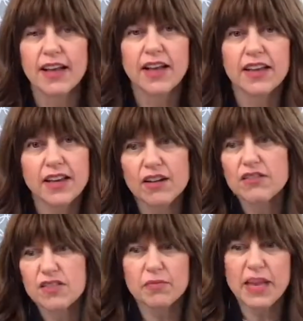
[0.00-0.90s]
You know,
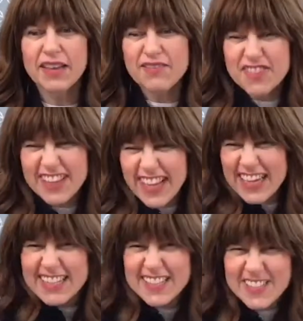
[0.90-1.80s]
to make them feel
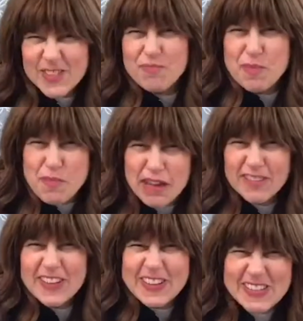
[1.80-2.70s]
like stip them out,
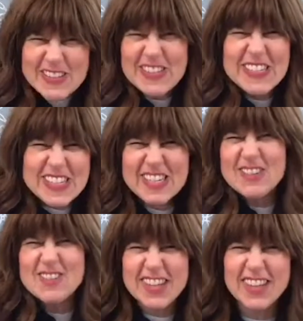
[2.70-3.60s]
like you're, you know,
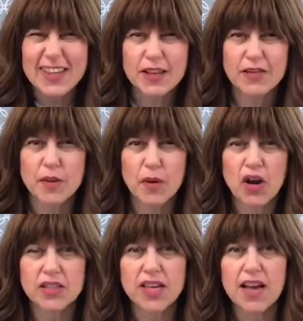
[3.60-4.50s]
giving them a
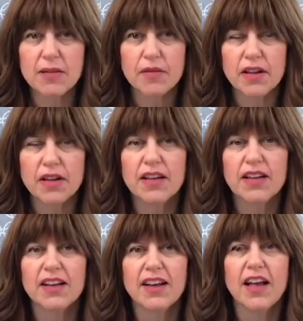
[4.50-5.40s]
hard time
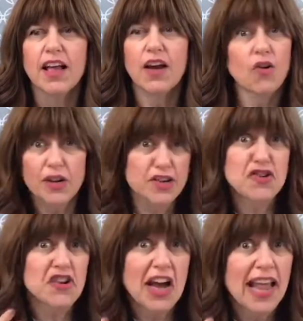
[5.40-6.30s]
or you're
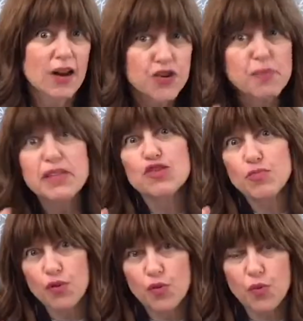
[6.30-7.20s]
not or you're
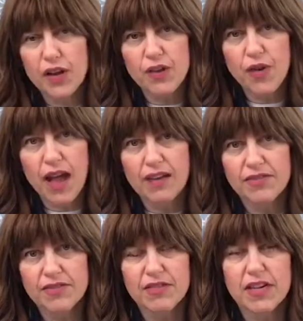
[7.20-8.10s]
miserable with what you have
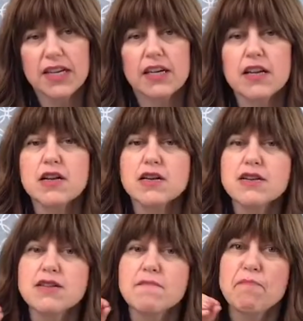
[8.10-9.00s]
right
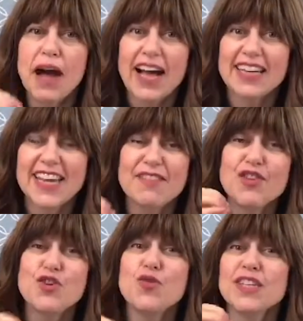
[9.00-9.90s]
but if
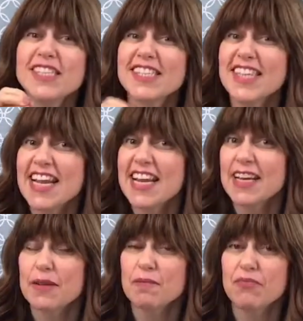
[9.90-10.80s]
you were to say to
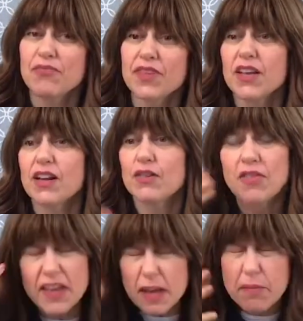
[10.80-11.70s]
him you know
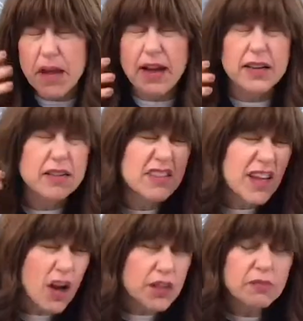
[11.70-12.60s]
think about it and
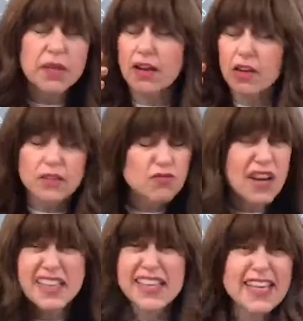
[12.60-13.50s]
contemplate uh,
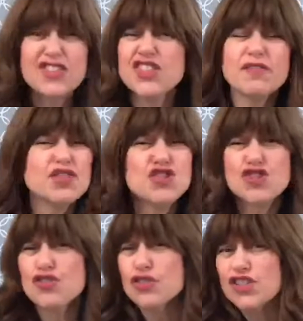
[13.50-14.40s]
write get yourself a
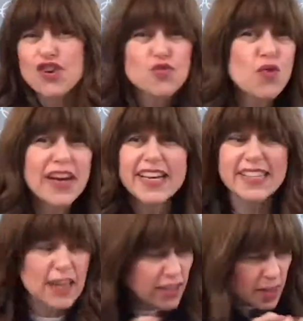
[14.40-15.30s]
journal start writing it
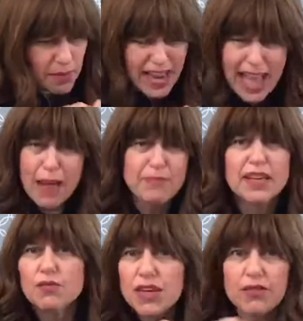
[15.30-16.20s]
down keep an app
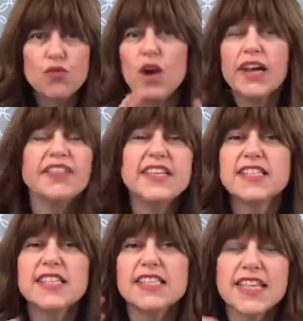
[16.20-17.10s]
get whatever write these
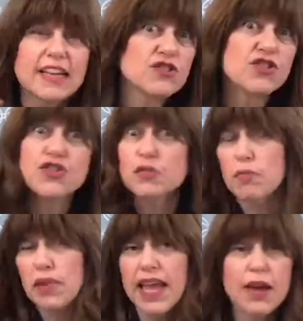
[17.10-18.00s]
things down so you can
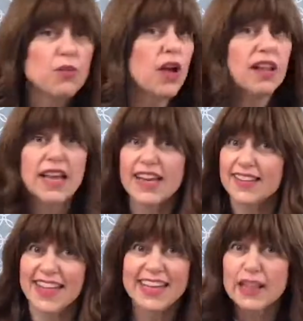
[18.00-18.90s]
plan well and
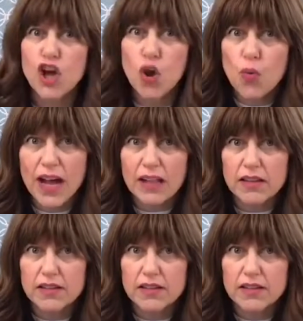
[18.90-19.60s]
then it'll go well